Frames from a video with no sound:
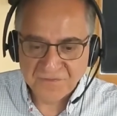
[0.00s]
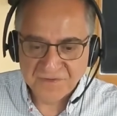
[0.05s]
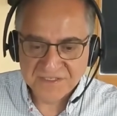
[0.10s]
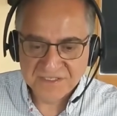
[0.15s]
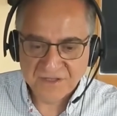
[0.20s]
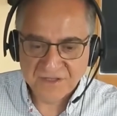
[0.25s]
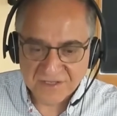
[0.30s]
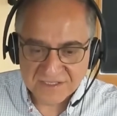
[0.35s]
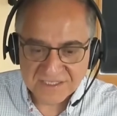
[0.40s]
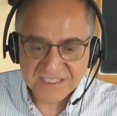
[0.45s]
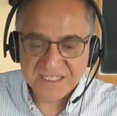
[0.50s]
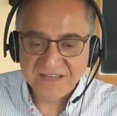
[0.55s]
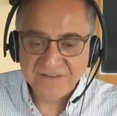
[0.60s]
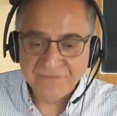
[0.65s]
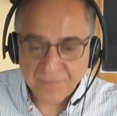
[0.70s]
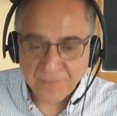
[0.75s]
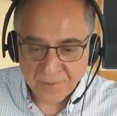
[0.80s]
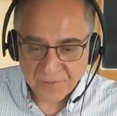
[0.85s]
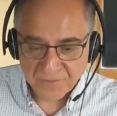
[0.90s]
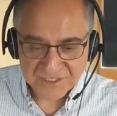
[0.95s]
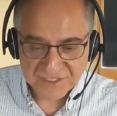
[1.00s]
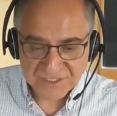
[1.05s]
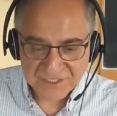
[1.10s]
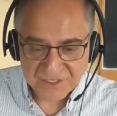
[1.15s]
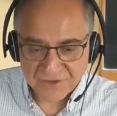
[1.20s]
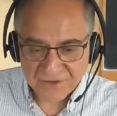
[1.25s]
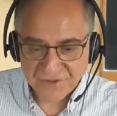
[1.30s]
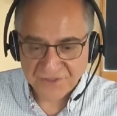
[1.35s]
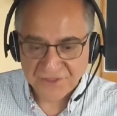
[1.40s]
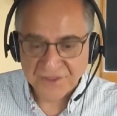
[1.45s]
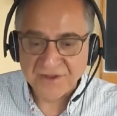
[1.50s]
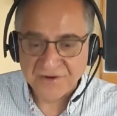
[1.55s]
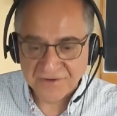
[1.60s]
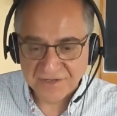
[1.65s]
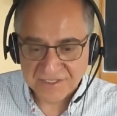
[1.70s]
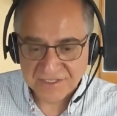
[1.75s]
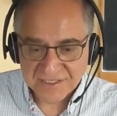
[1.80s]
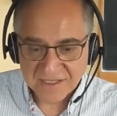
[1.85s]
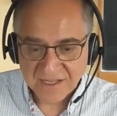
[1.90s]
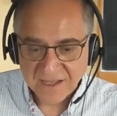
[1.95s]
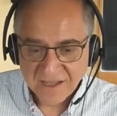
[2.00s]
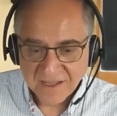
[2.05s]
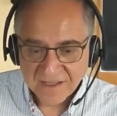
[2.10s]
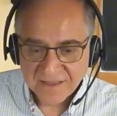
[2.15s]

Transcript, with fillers: phys conceivable physical theories